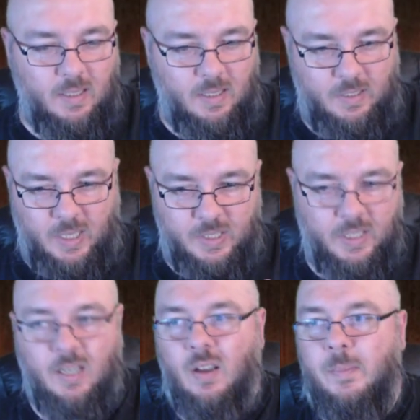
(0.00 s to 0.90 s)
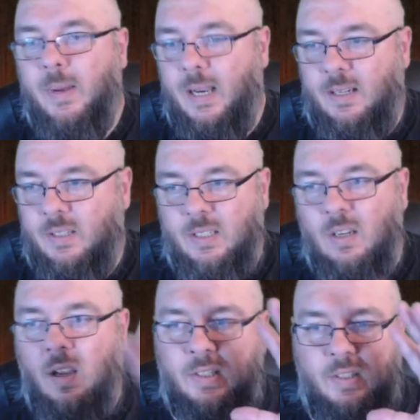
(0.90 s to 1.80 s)
chasing a line back as this
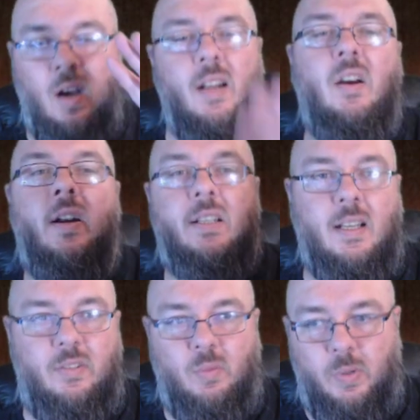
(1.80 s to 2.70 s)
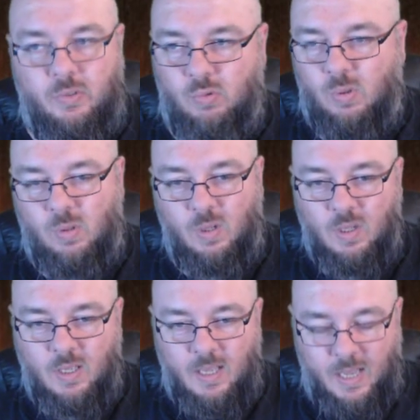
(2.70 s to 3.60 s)
entire line has had to withdraw,
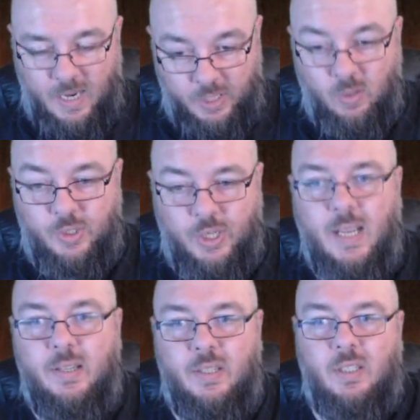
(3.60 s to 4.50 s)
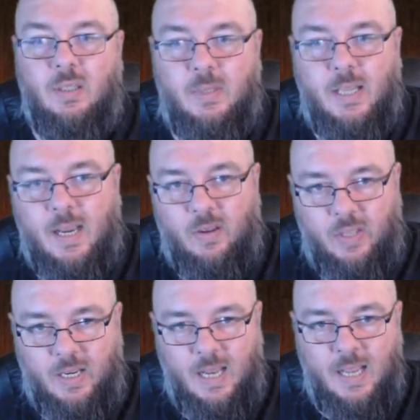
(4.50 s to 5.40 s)
and you're chasing them down. And
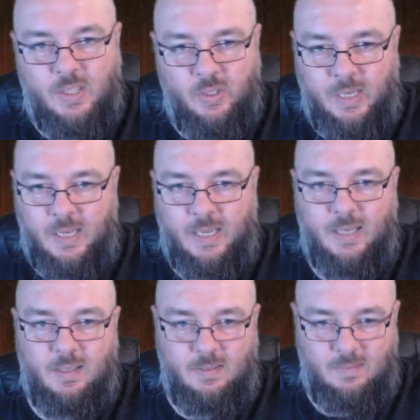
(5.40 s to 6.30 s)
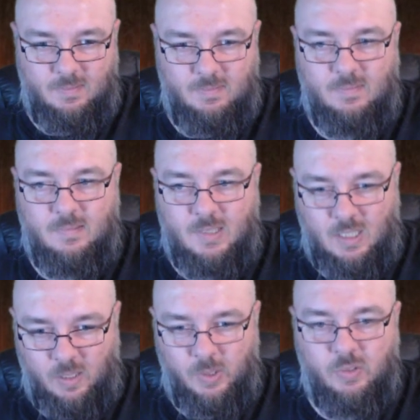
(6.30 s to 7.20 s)
then as you get
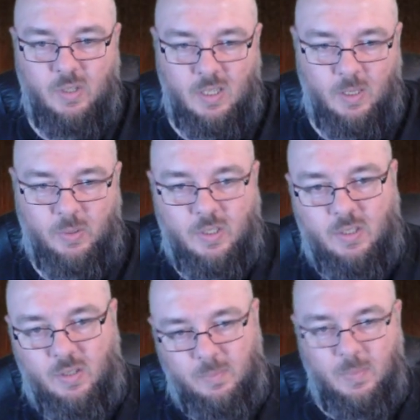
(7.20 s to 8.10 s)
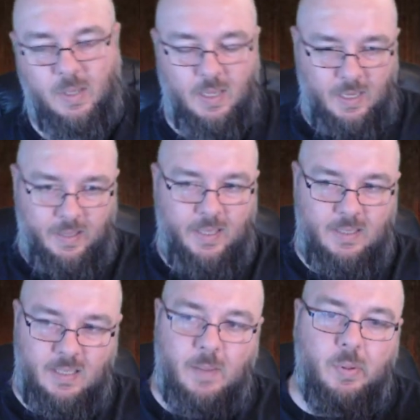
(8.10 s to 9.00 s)
closer and closer to them, they
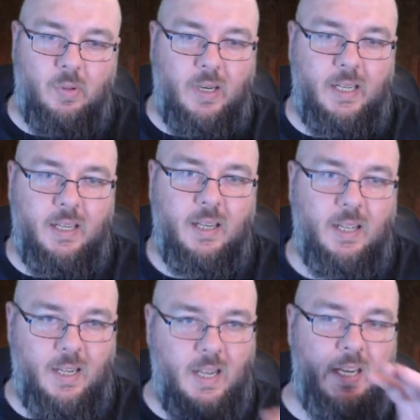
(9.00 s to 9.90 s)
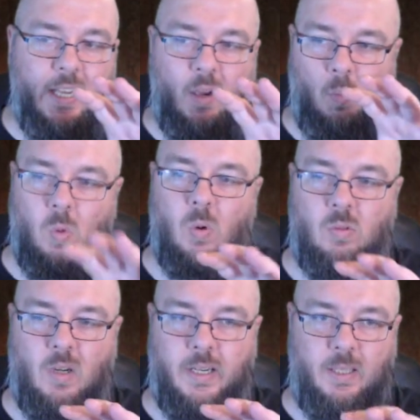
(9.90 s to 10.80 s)
separate, and you get a war
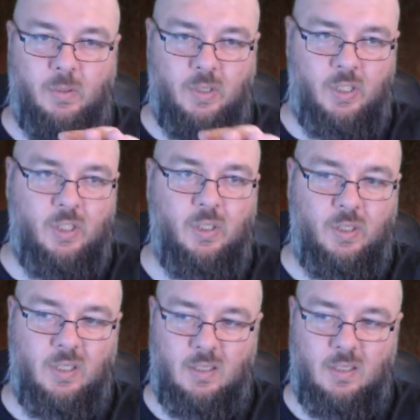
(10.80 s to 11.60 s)
rhino stood